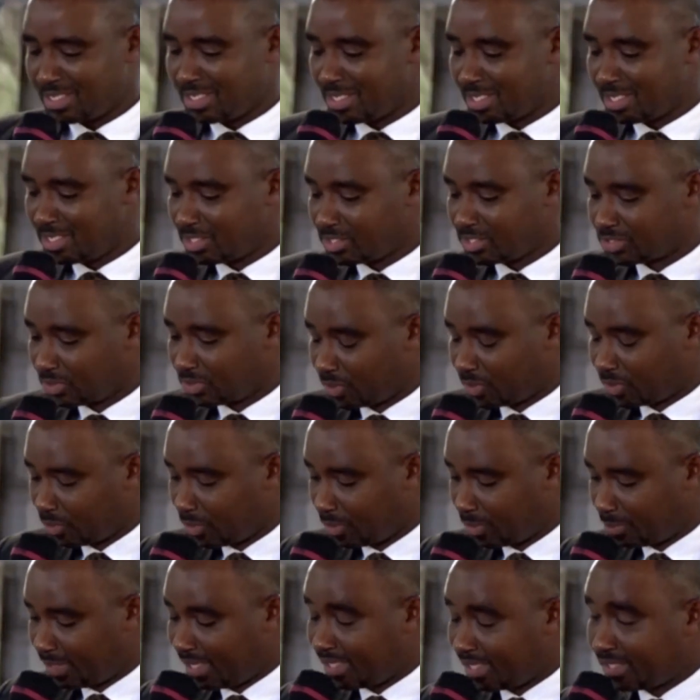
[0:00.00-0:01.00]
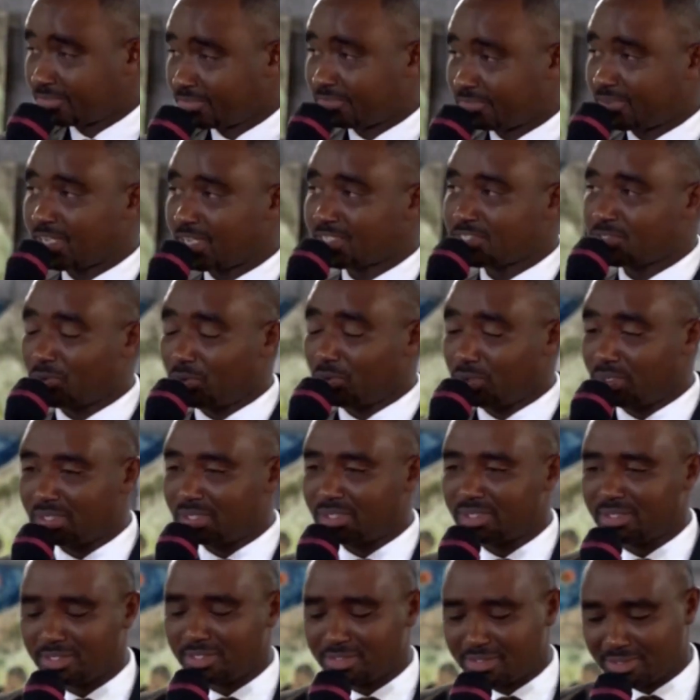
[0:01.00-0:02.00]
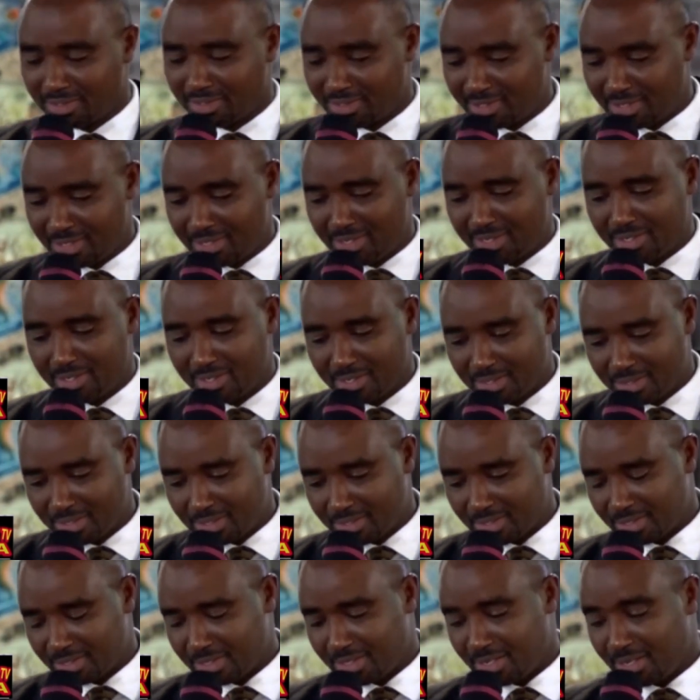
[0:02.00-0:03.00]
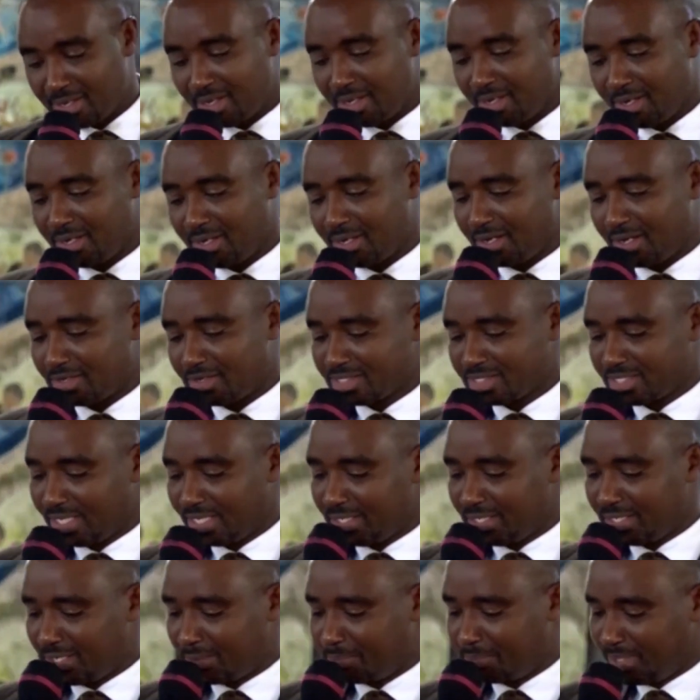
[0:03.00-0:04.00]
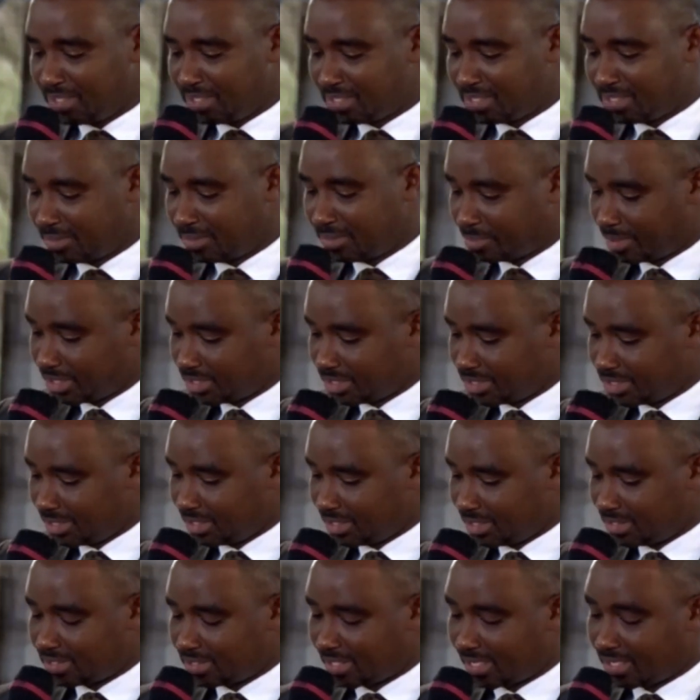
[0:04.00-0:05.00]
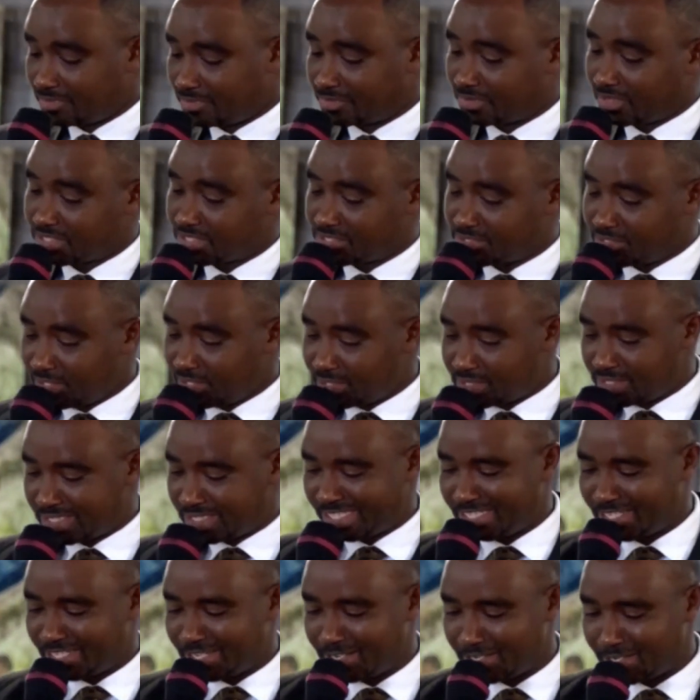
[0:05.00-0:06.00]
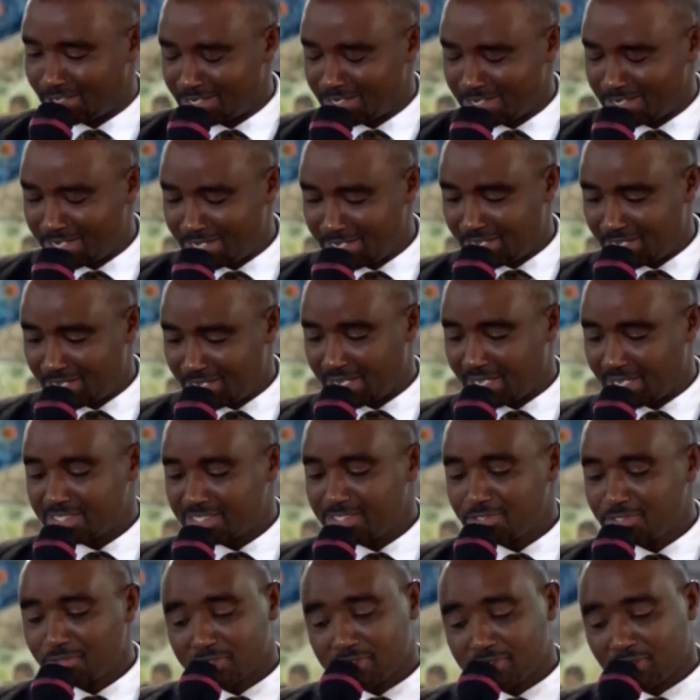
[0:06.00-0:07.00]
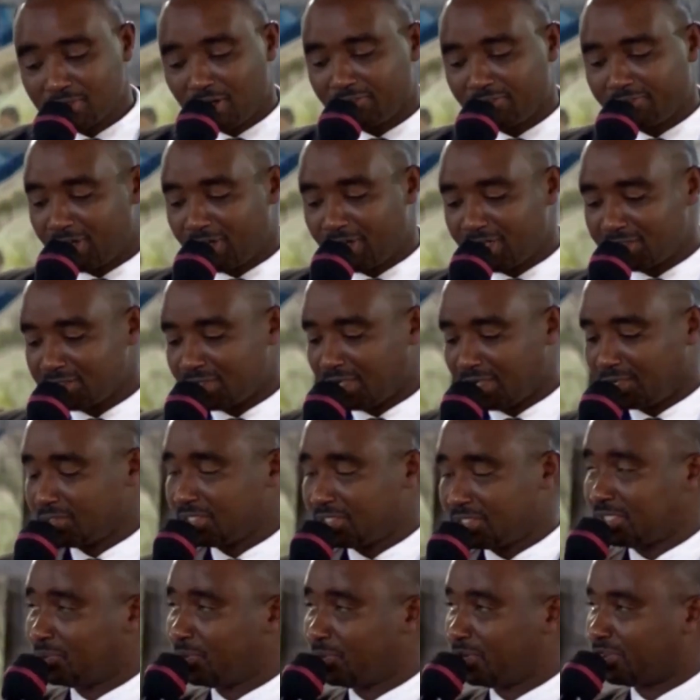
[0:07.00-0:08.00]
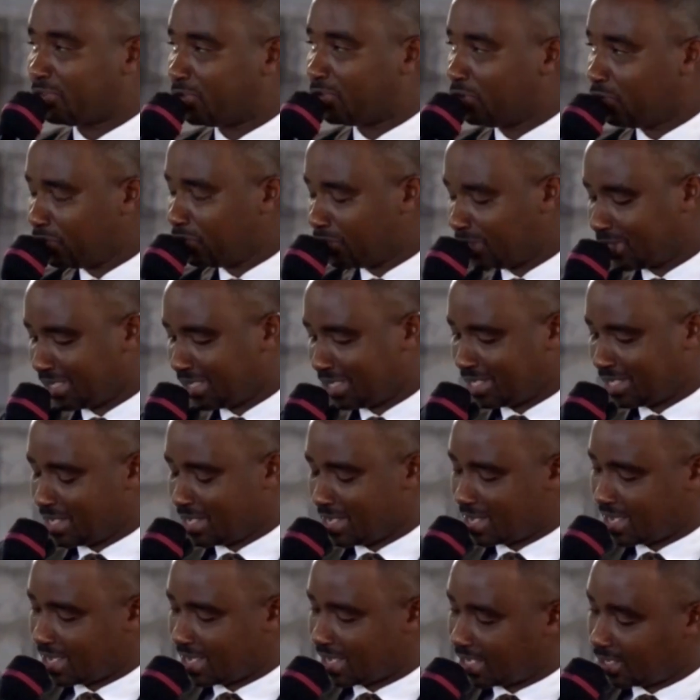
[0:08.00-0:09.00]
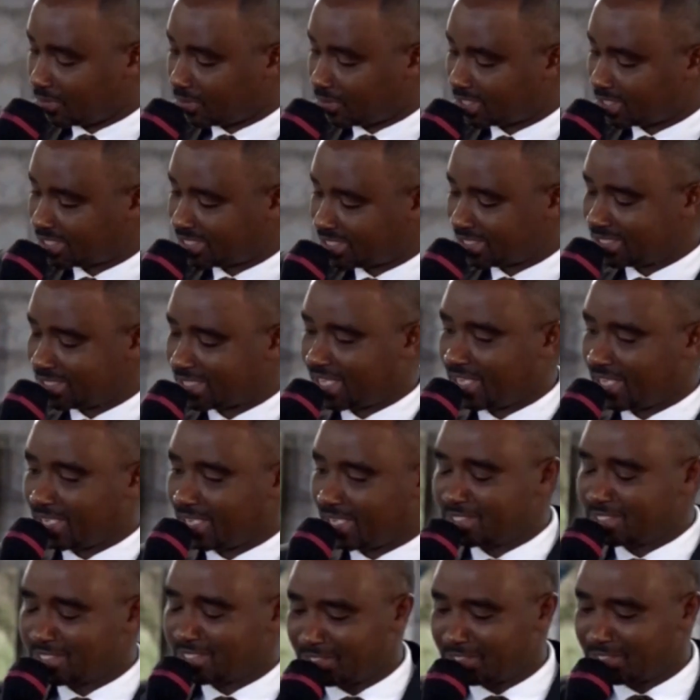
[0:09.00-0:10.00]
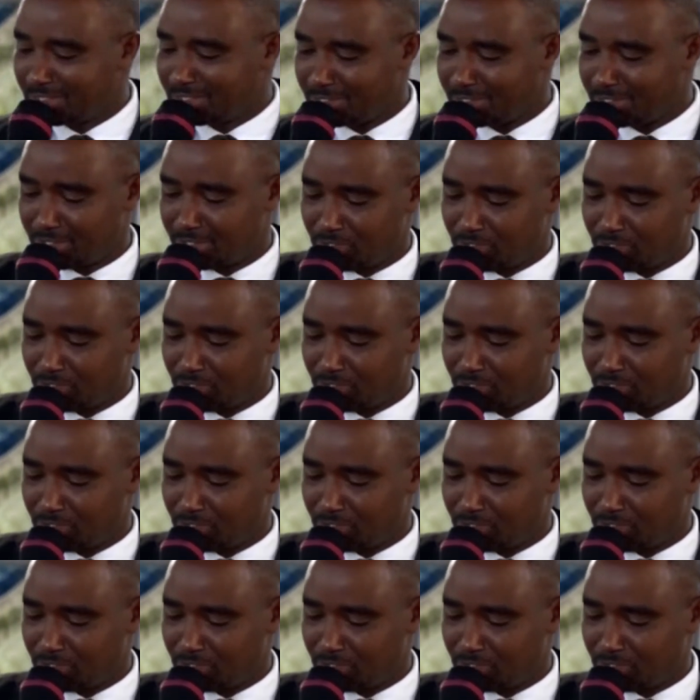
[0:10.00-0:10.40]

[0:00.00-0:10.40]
So when we played the first hole, I was getting a bit impatient and frustrated, as this was our first outing with you, and I wanted Candy to